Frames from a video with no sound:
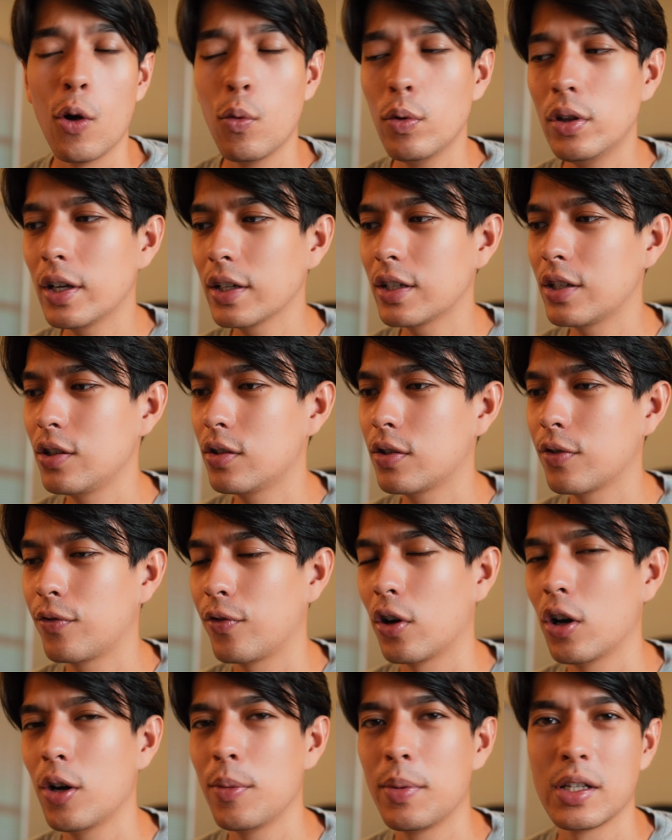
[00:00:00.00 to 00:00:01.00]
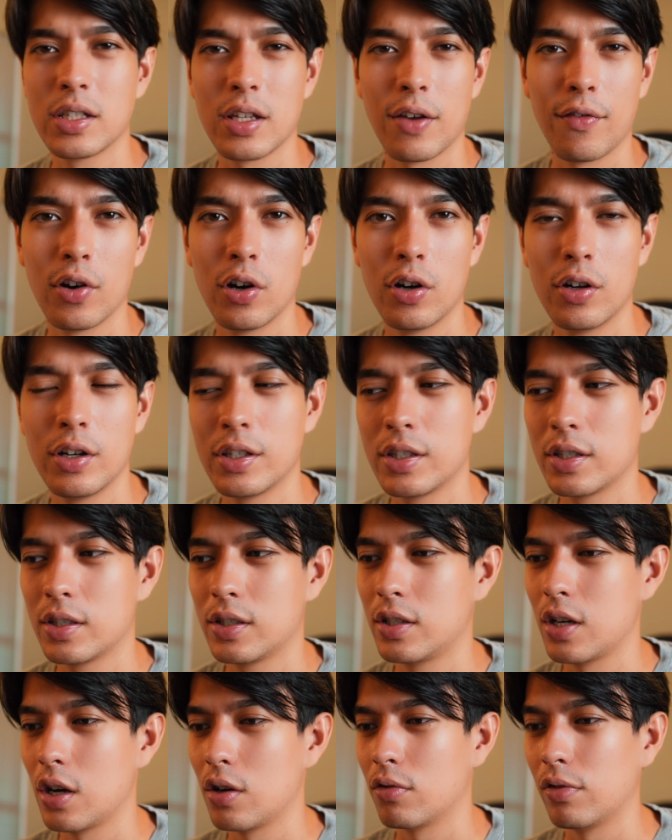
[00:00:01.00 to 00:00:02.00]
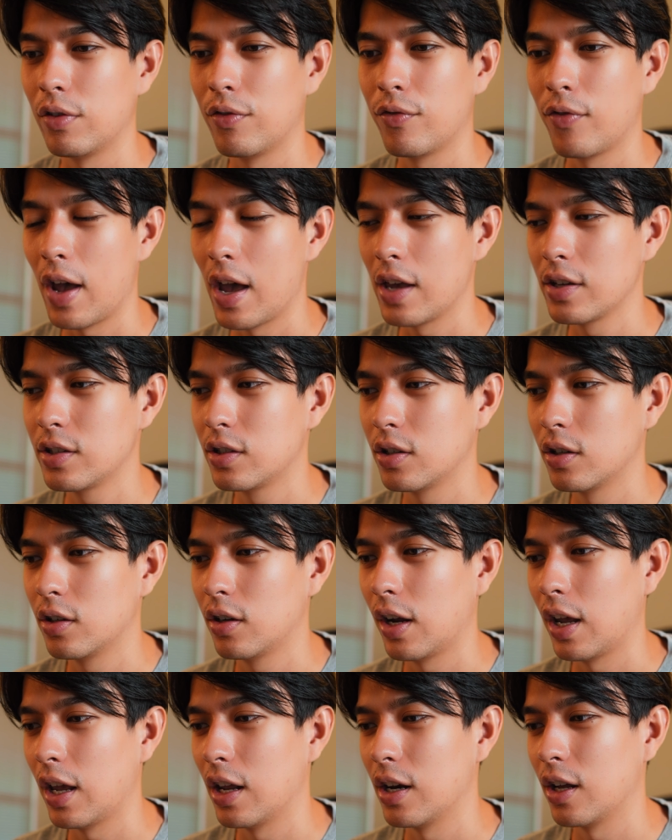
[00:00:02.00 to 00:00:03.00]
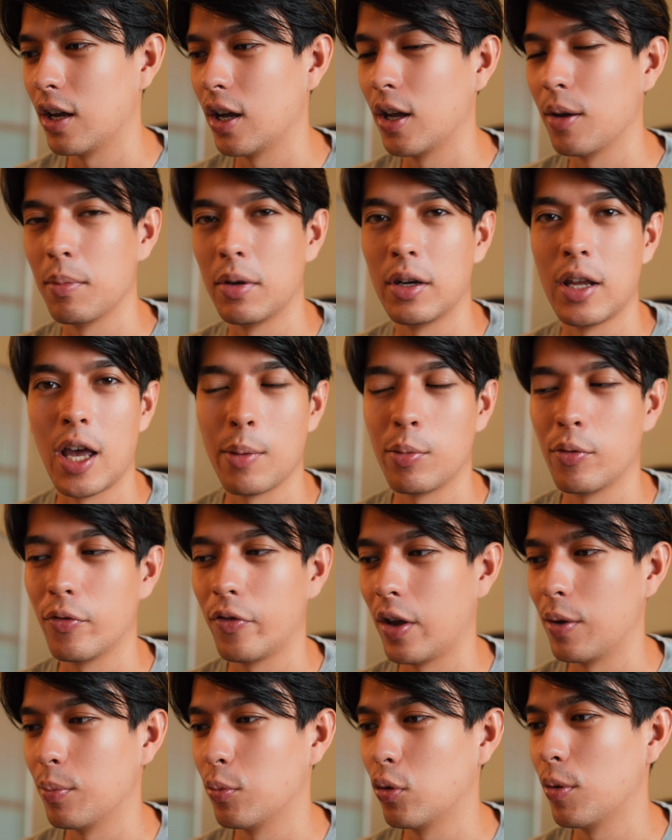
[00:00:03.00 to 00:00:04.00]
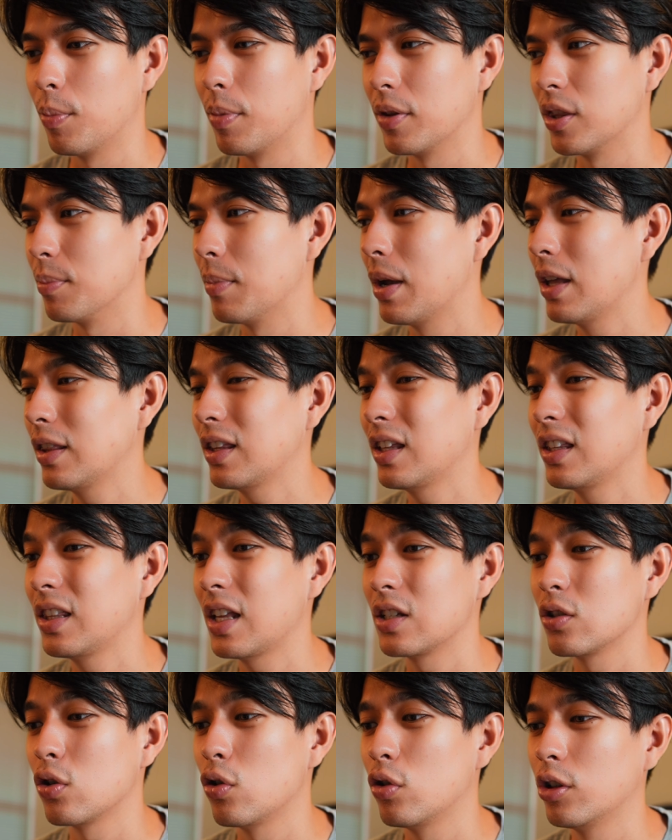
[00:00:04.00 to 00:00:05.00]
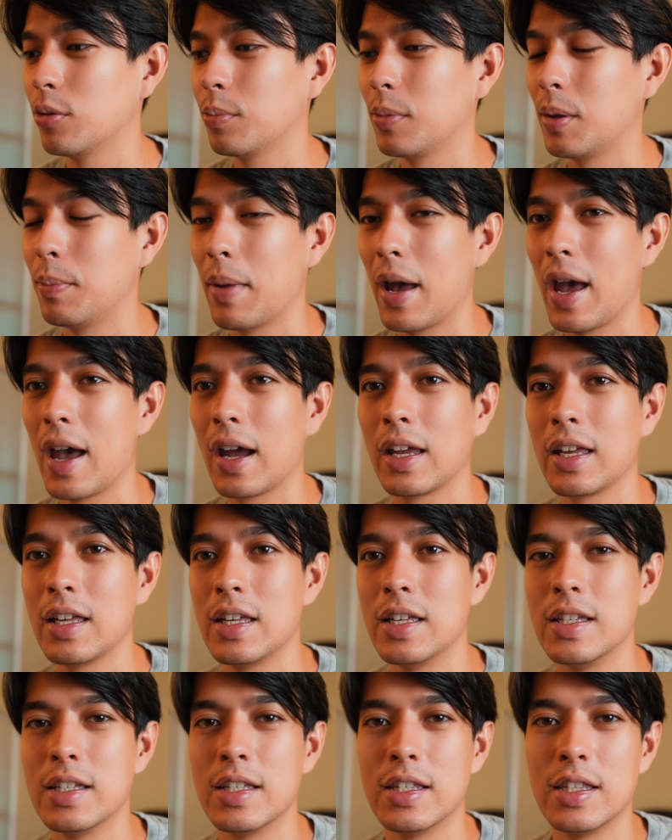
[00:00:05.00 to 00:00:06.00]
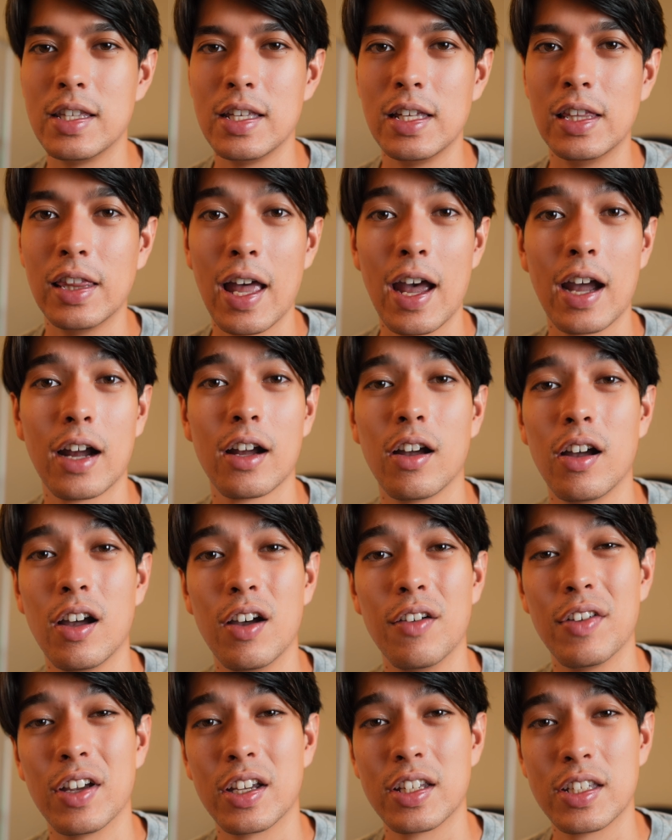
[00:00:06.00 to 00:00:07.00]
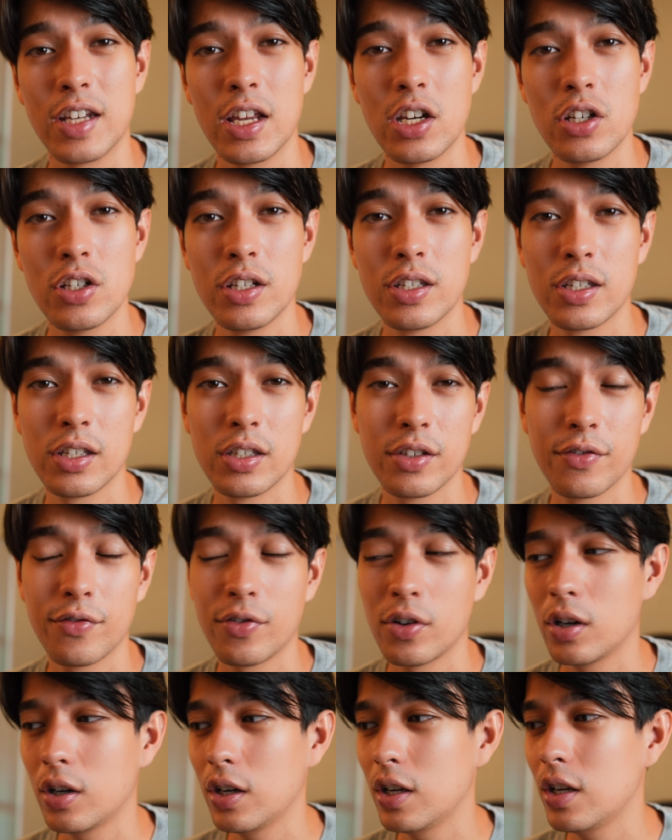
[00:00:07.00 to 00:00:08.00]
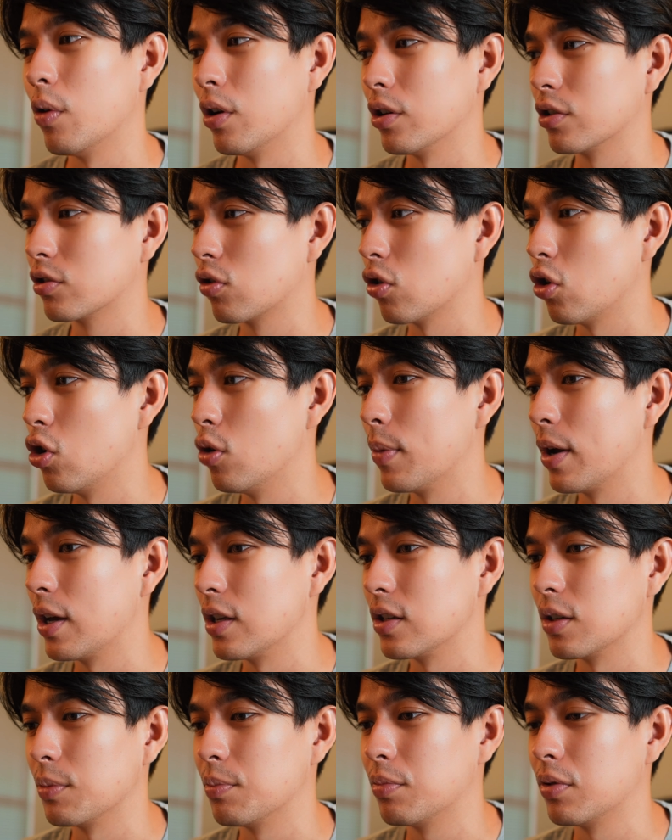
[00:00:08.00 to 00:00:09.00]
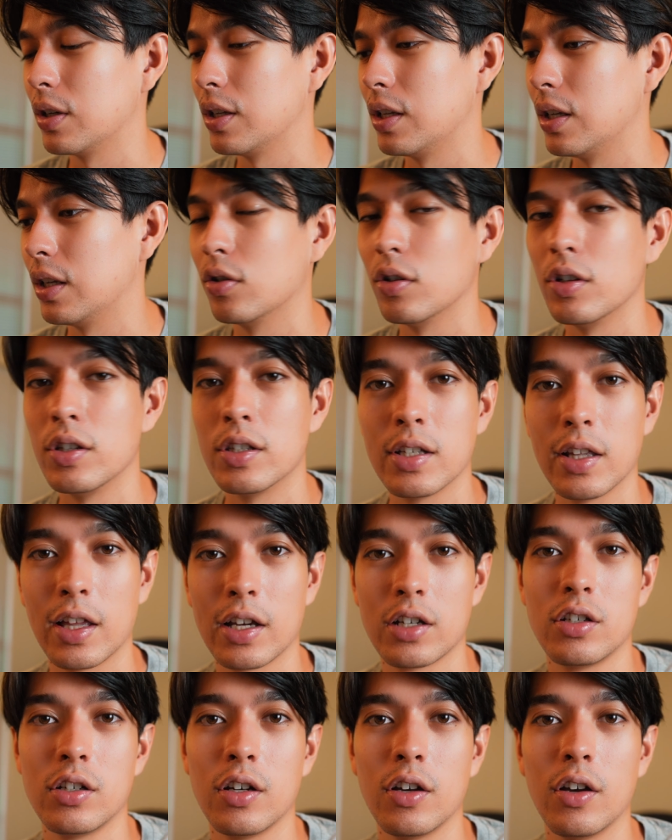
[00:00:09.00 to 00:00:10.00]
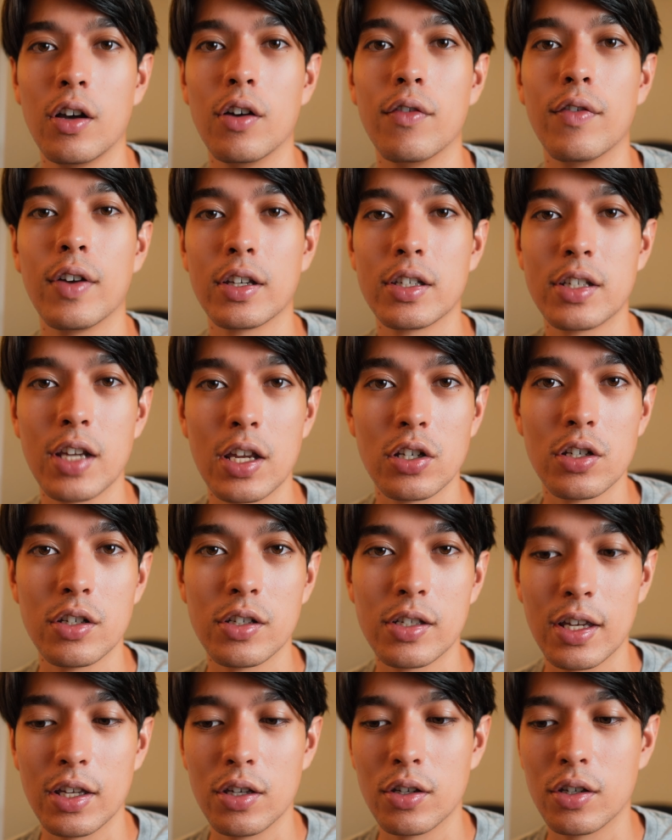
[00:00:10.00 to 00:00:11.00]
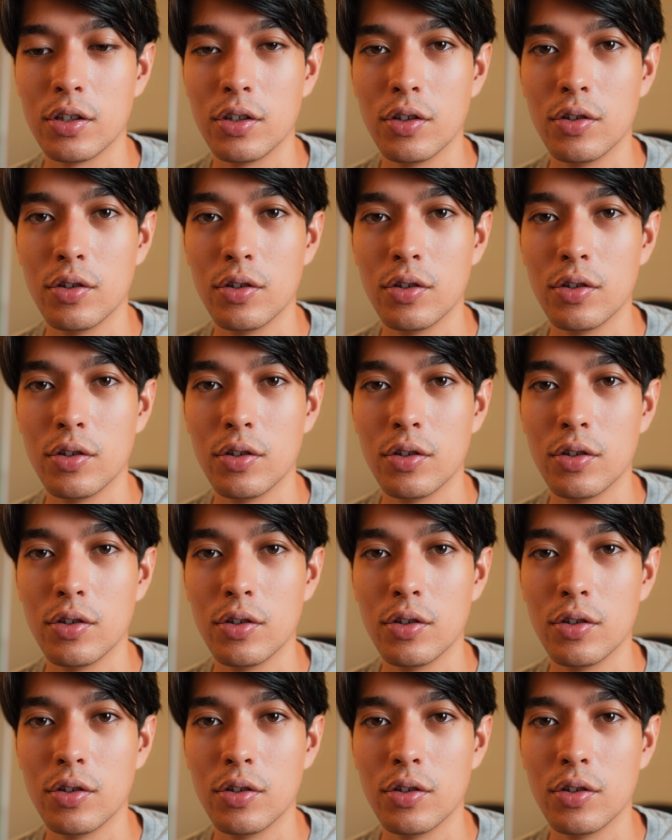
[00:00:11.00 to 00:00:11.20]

I would like to use Safari because I've heard it's generally faster and I'm an Apple fanboy, but the main thing that's holding me back is the lack of extensions in Safari, whereas Chrome has a pretty good selection of extensions that you can